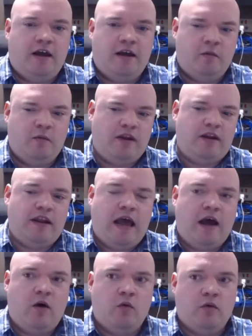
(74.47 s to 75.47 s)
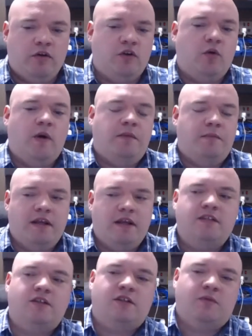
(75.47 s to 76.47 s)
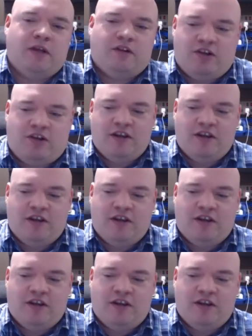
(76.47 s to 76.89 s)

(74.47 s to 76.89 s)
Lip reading: it went an hour and 20 minutes, which